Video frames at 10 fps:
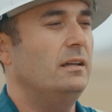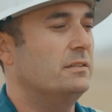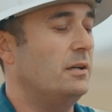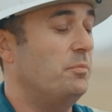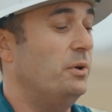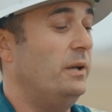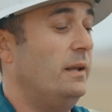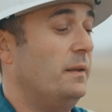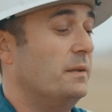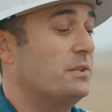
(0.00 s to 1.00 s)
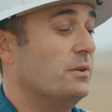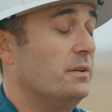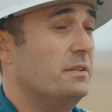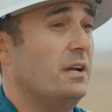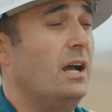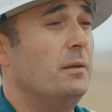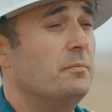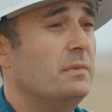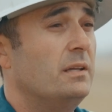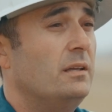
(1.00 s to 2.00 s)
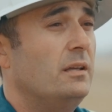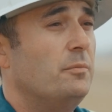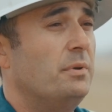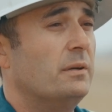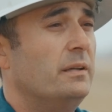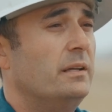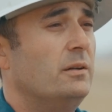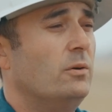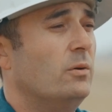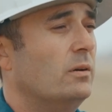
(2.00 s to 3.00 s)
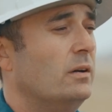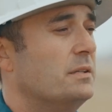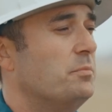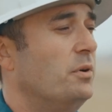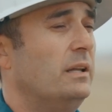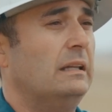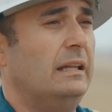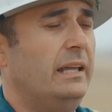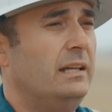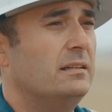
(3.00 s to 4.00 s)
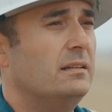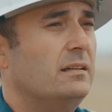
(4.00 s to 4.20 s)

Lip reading: It's not put in at a certain time period, or it's put in late.